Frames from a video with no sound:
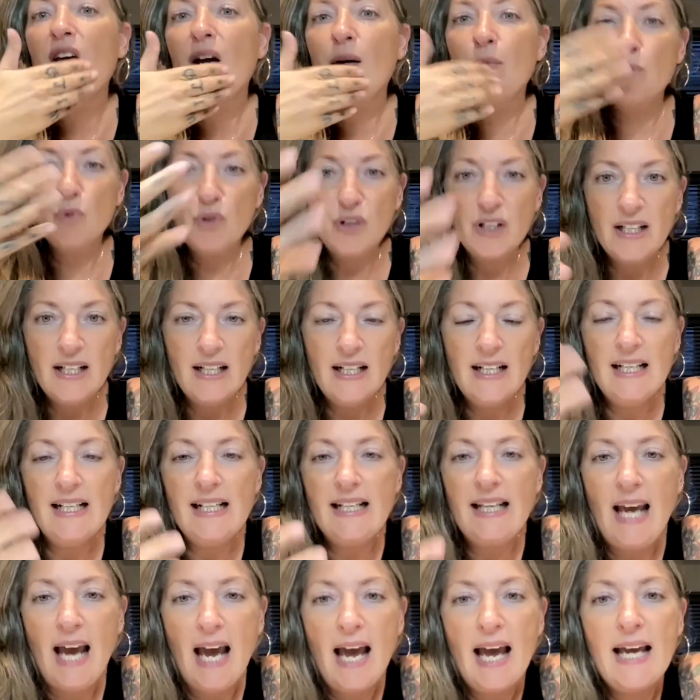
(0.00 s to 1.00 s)
I'm
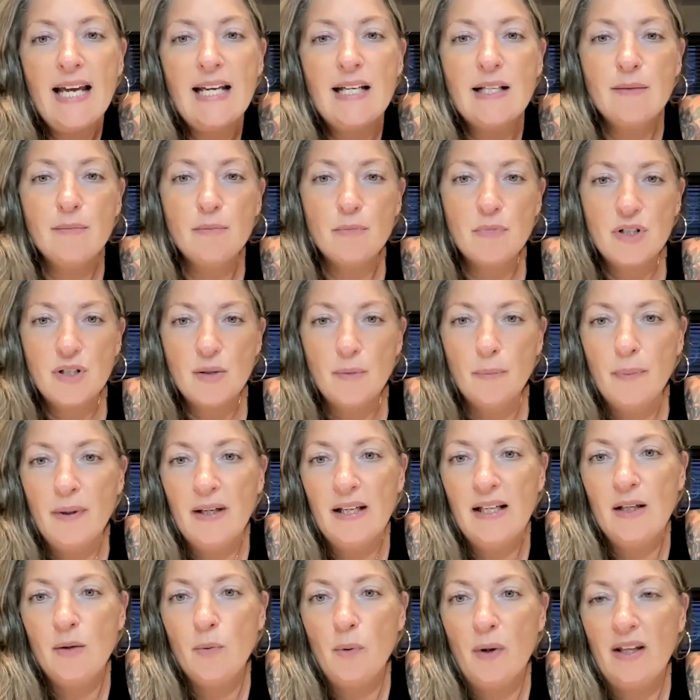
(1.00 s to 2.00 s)
really came to
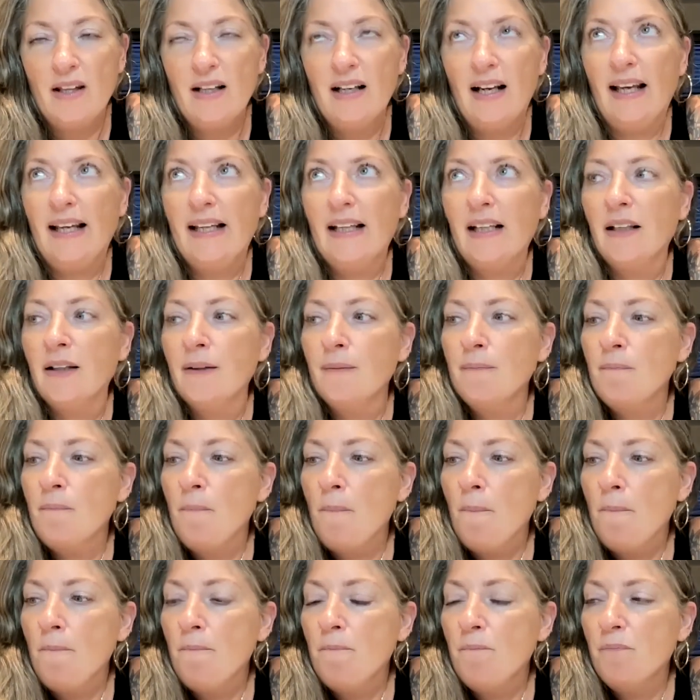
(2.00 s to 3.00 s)
be with like
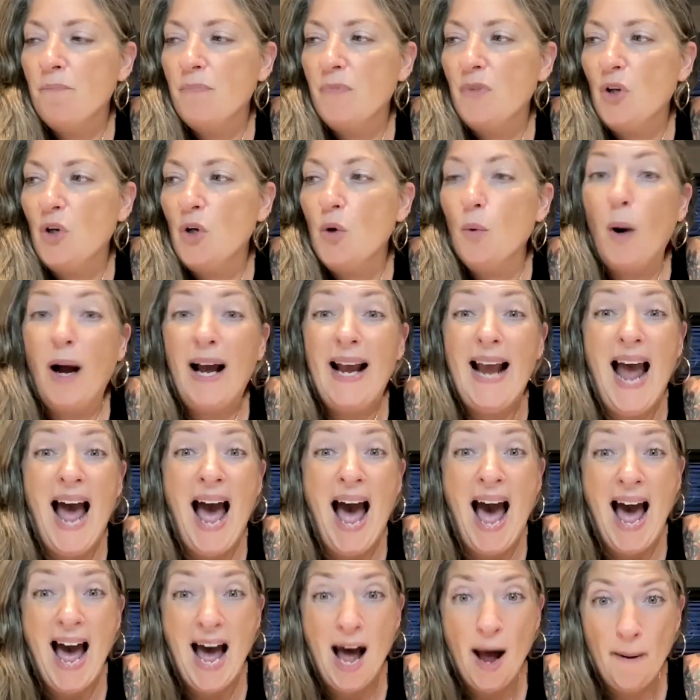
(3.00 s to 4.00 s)
who I
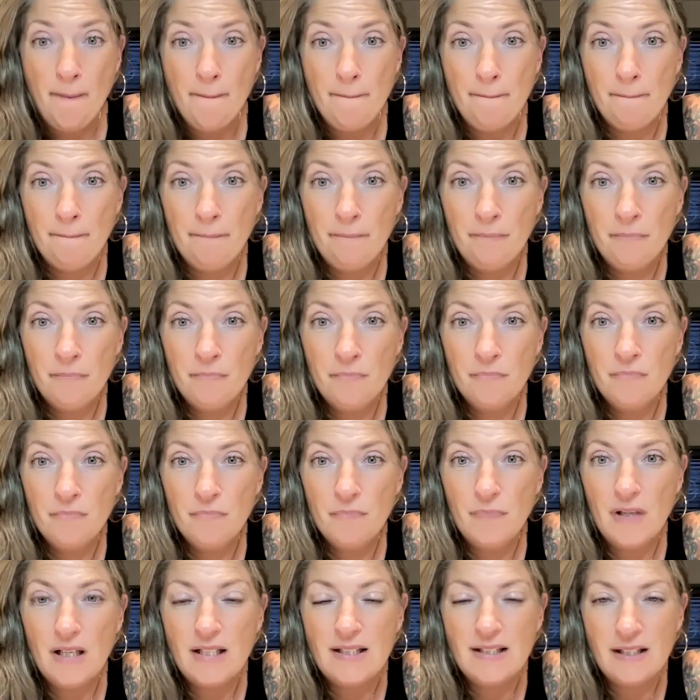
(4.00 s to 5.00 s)
am
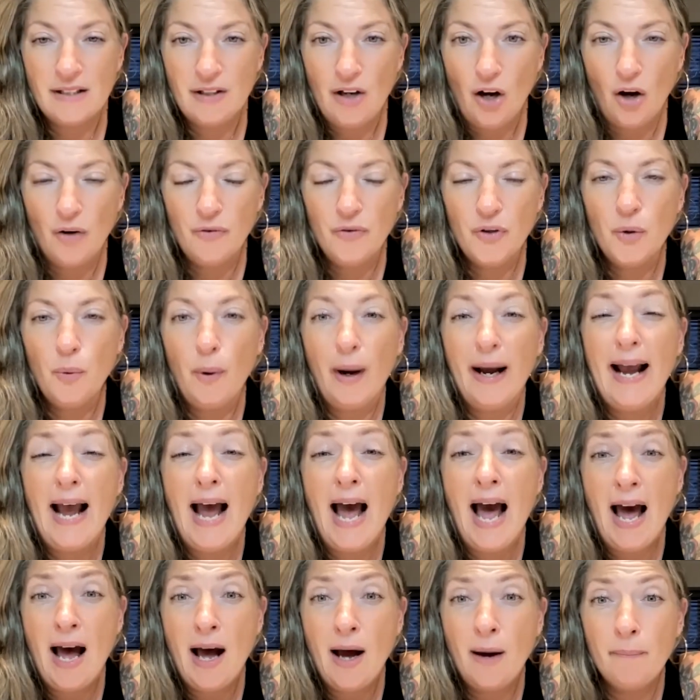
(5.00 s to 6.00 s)
is enough. Who I
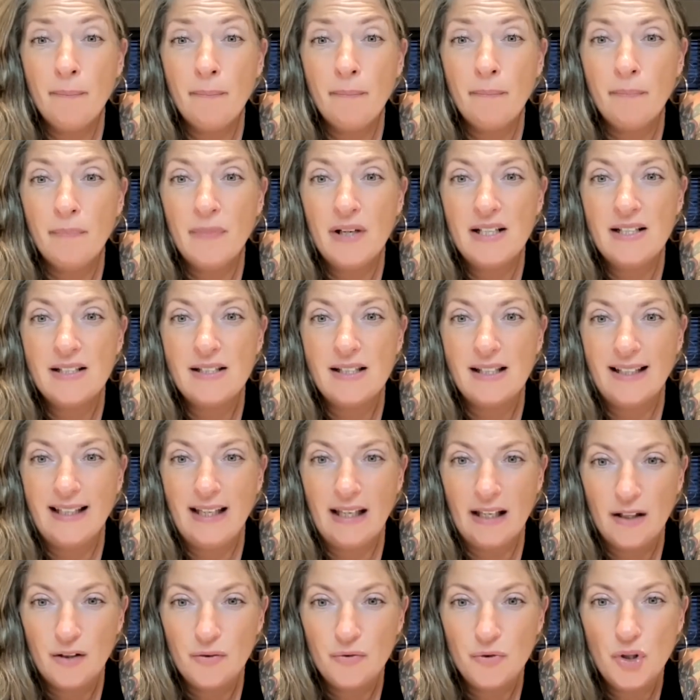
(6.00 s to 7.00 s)
am is a
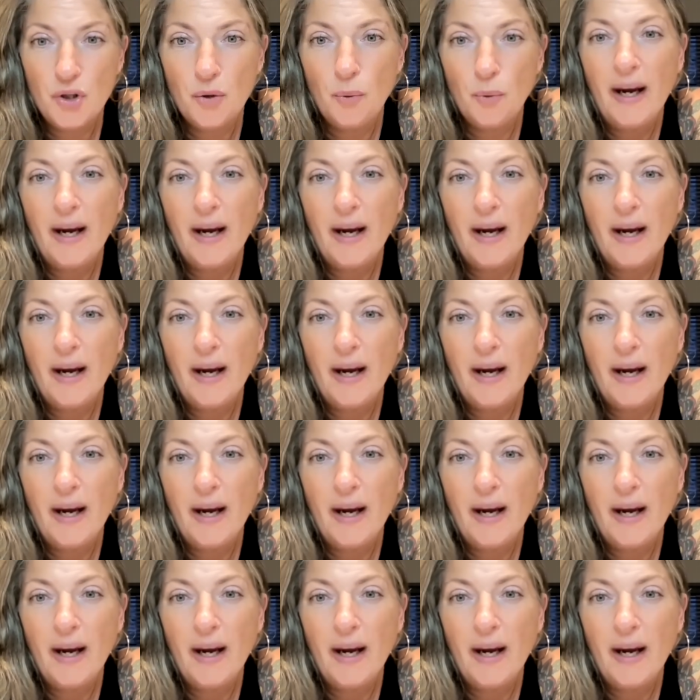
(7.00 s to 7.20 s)
gift.